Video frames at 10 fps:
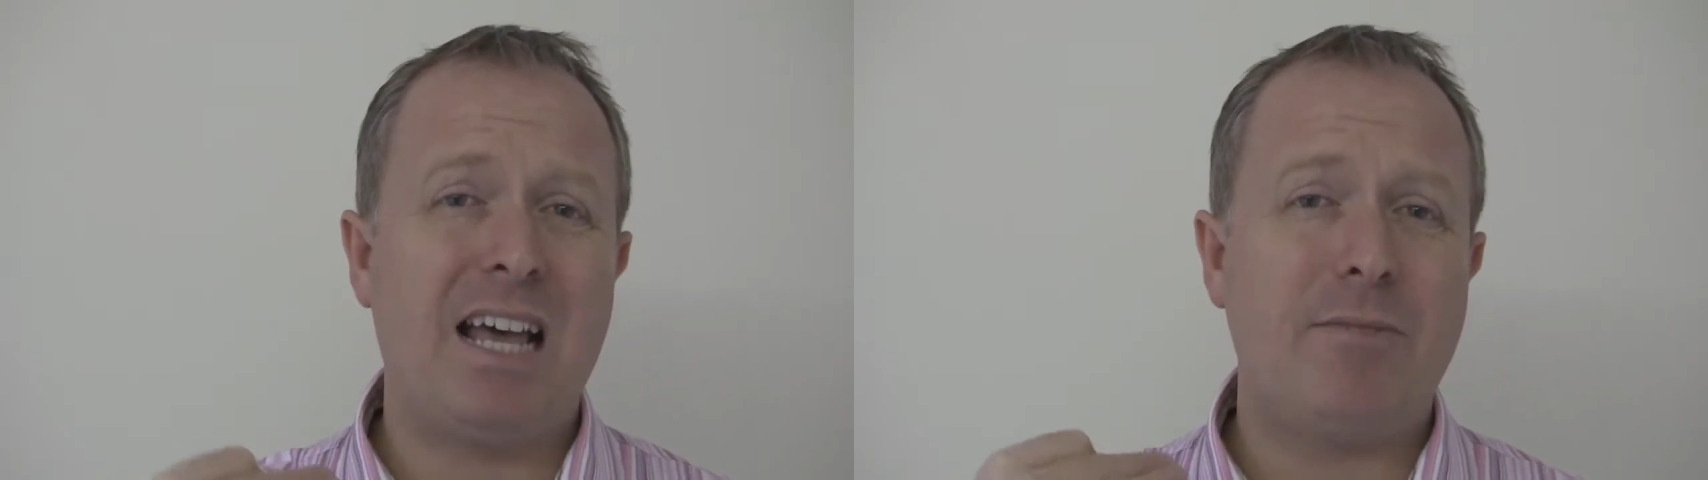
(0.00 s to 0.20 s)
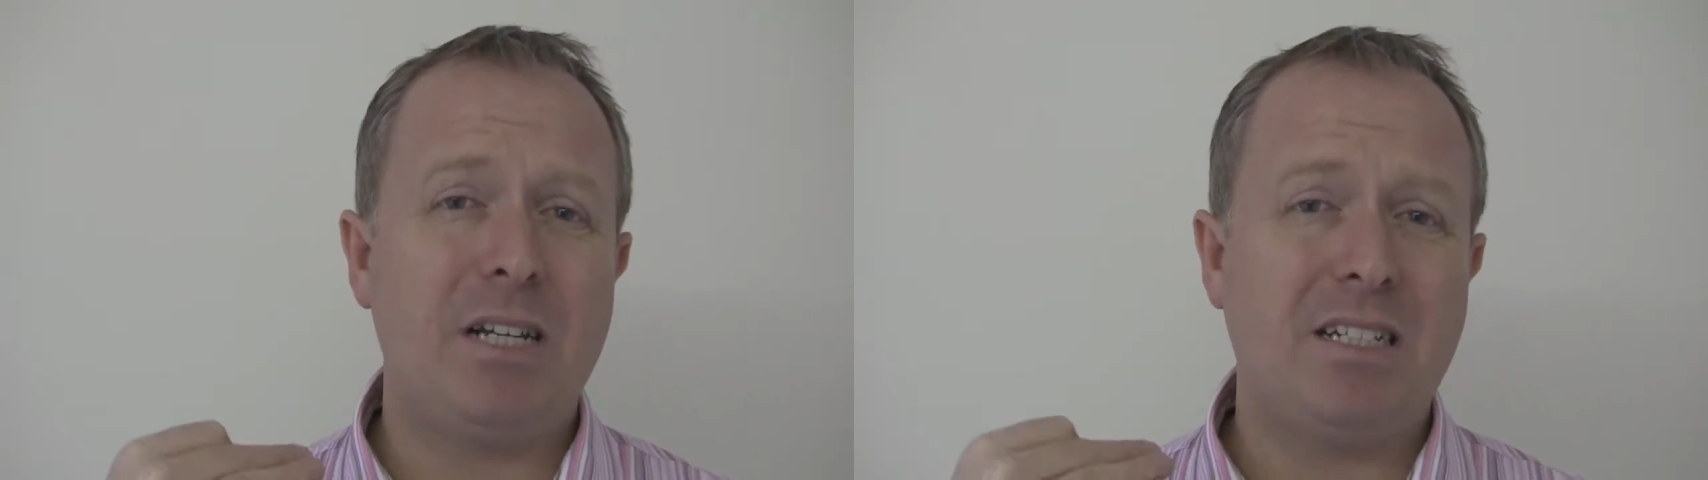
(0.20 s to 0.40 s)

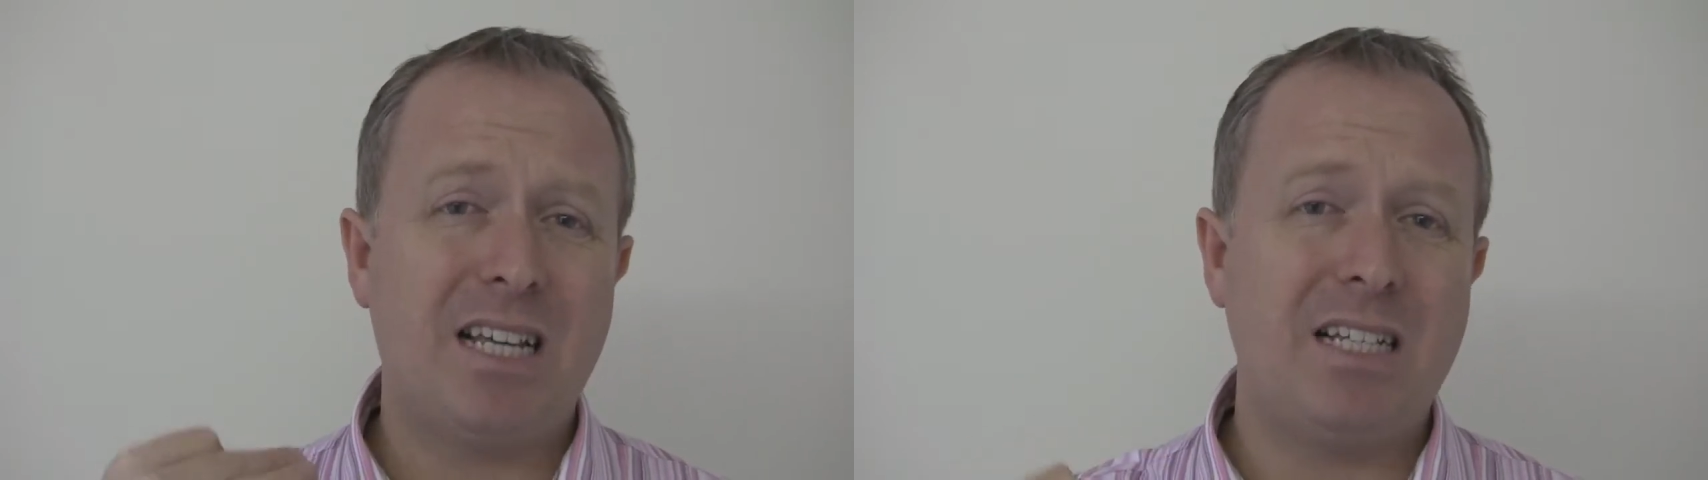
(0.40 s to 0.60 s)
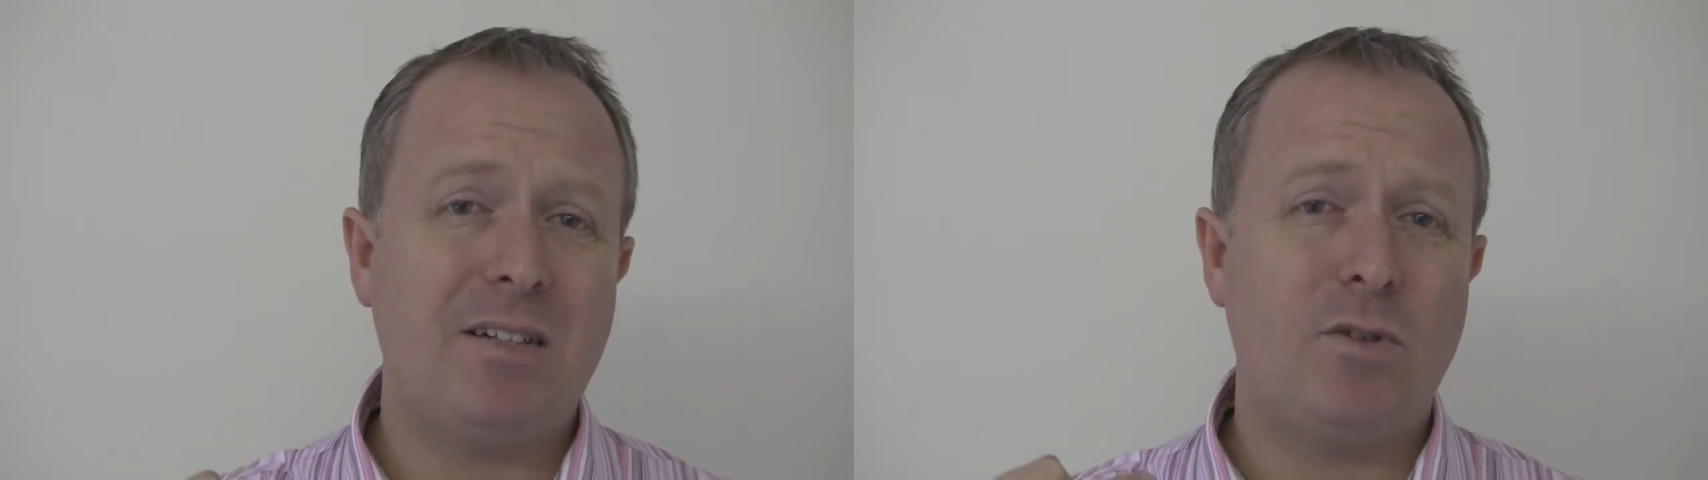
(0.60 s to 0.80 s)
How many
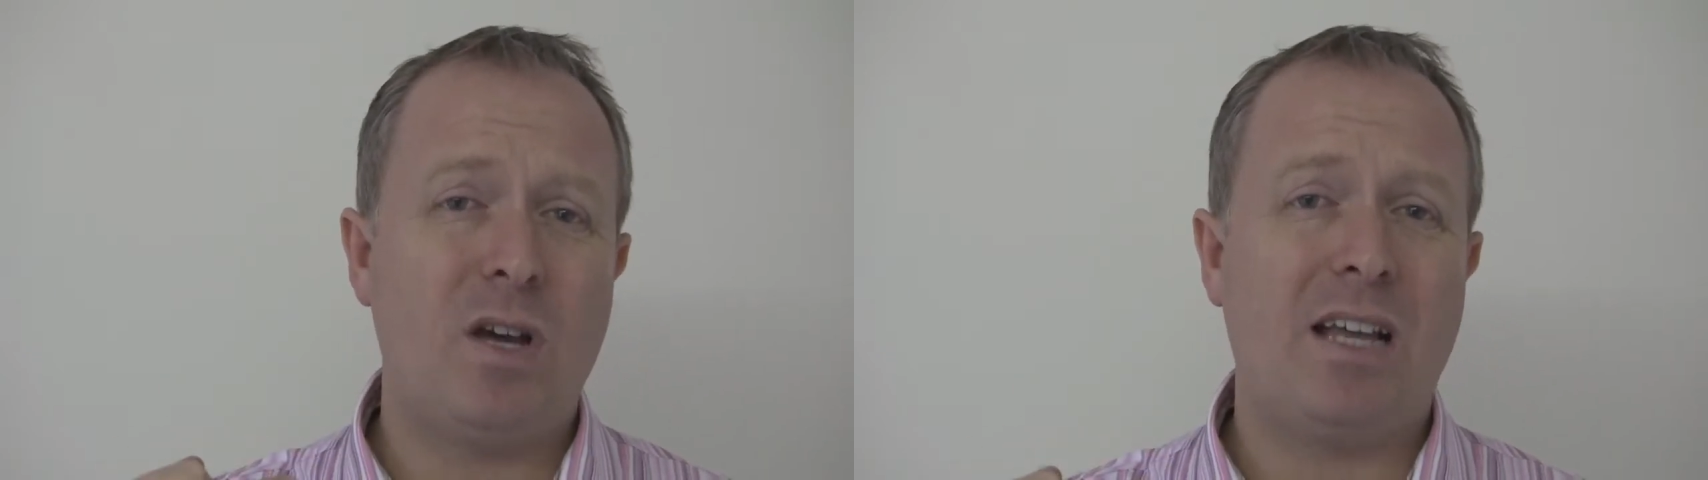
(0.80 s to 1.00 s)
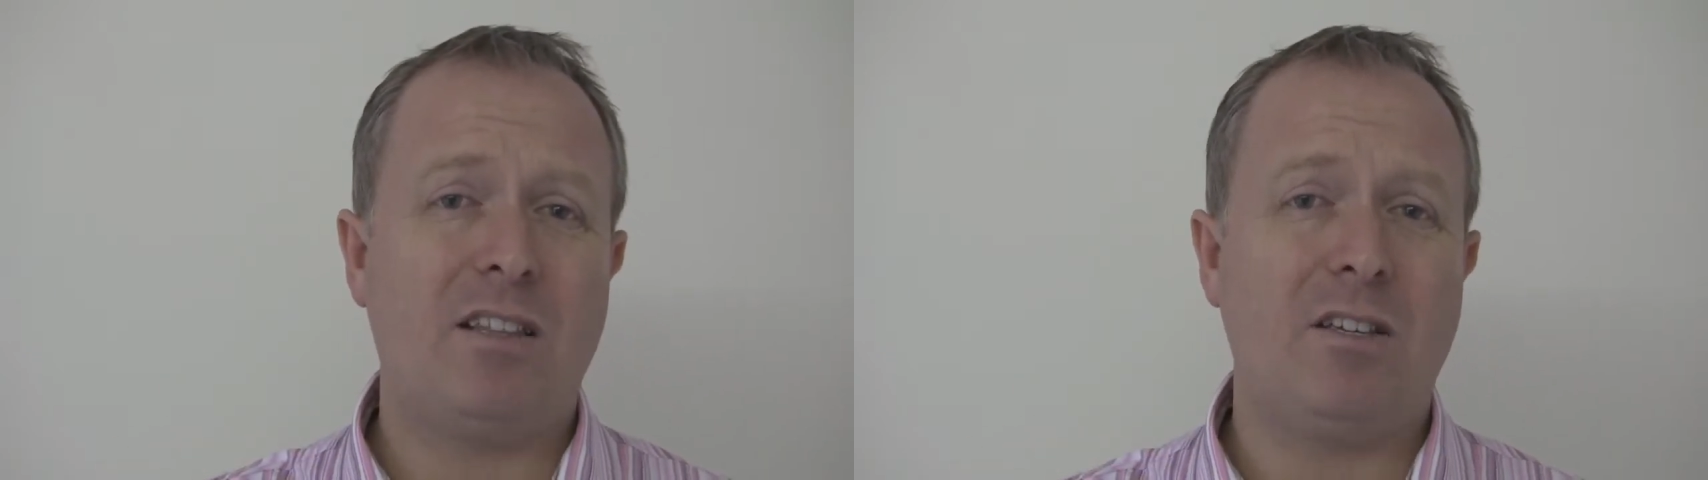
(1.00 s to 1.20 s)
days have
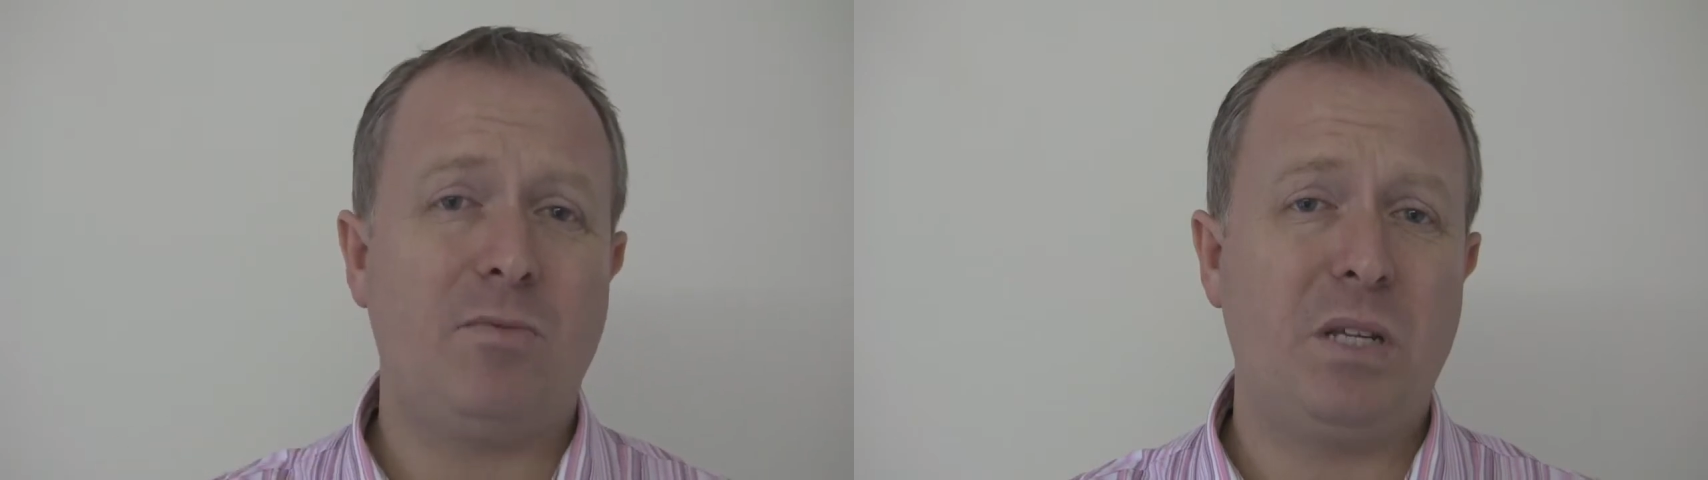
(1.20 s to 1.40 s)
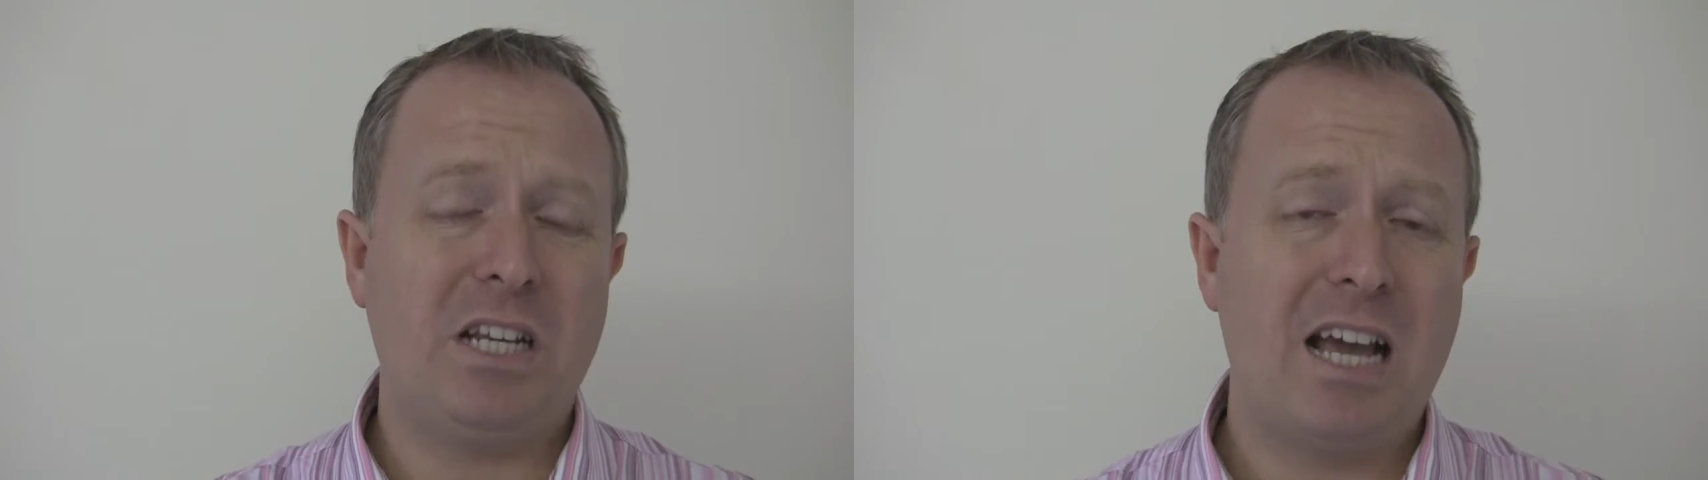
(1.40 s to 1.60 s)
you had that
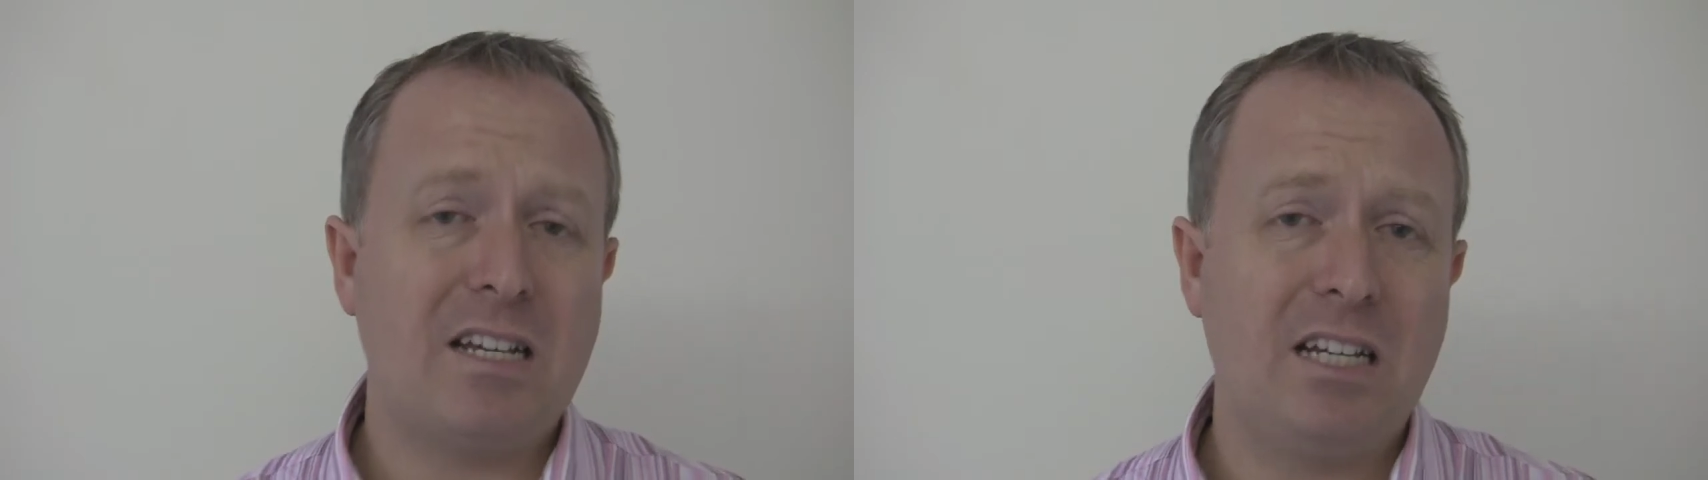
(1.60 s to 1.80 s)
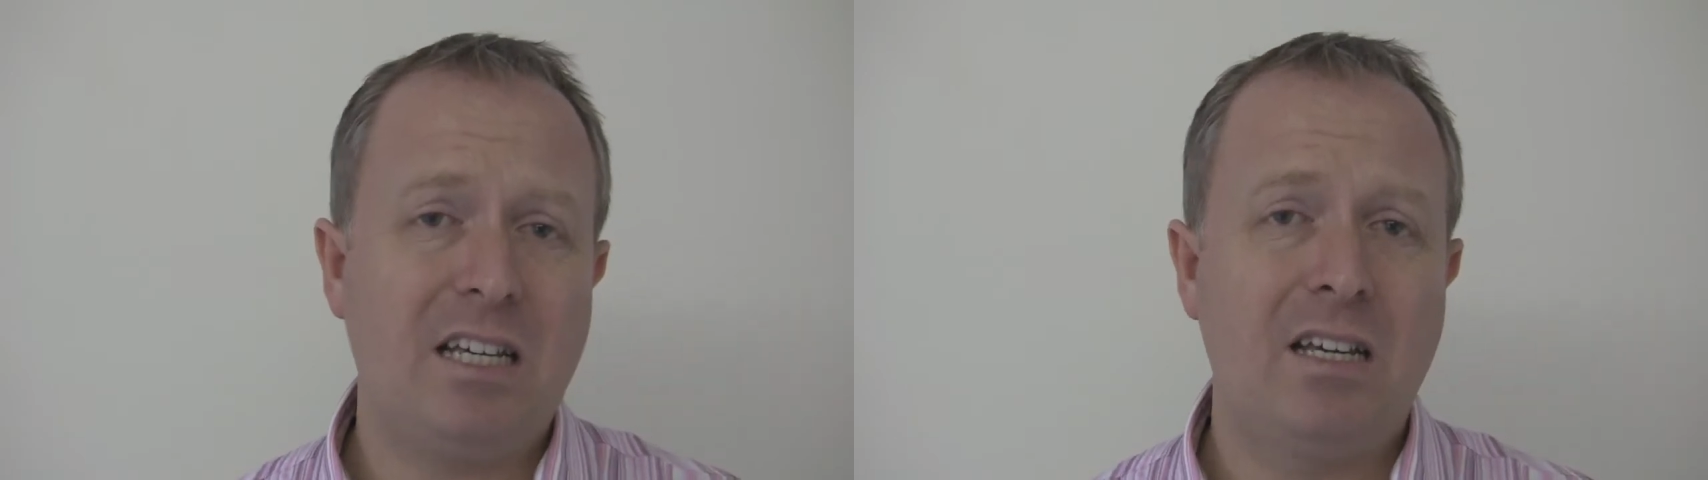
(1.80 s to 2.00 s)
you've been in
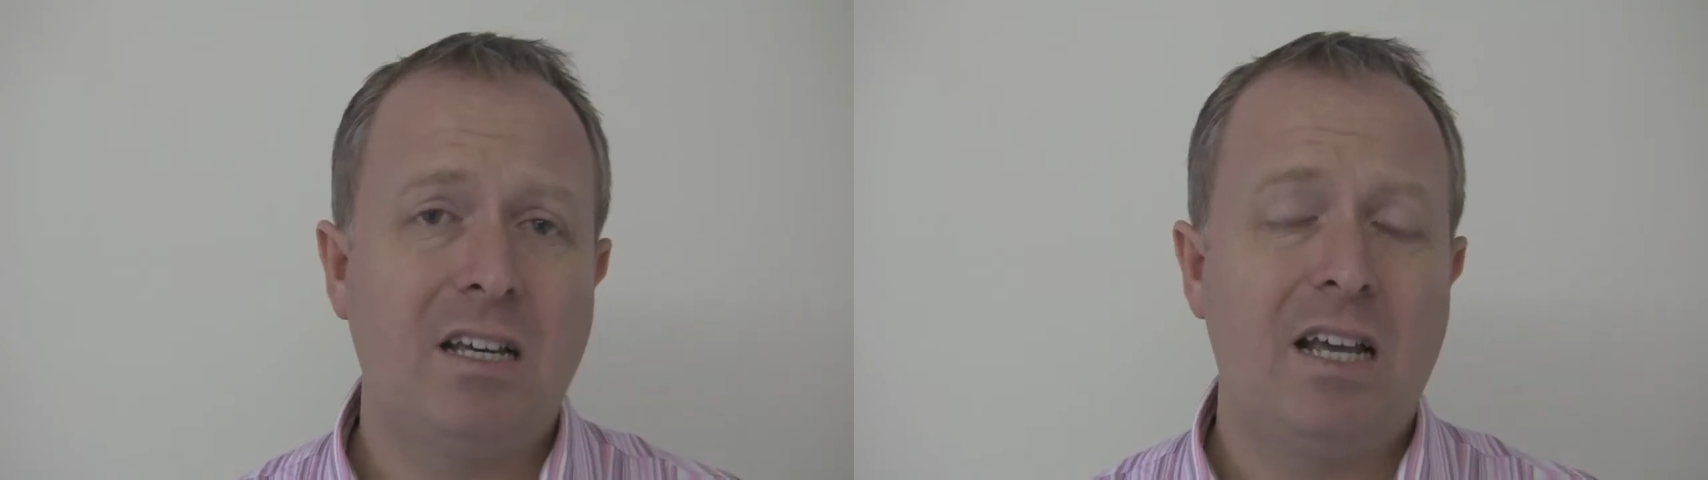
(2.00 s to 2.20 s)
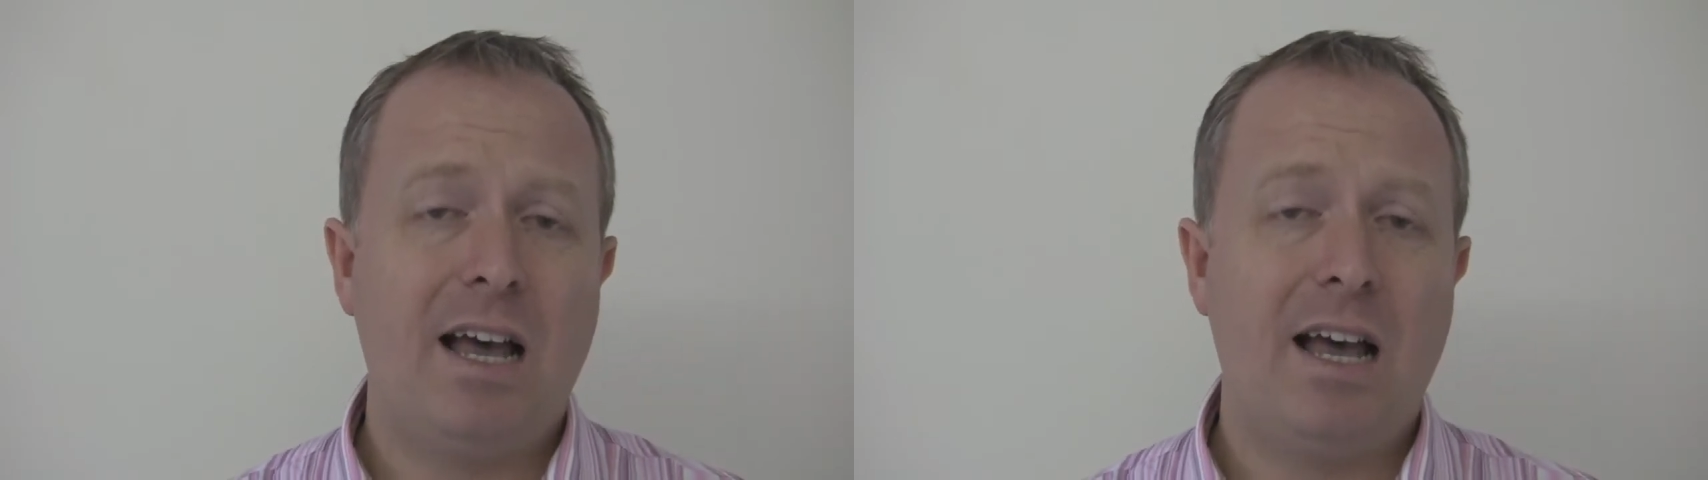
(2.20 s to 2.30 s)
agony?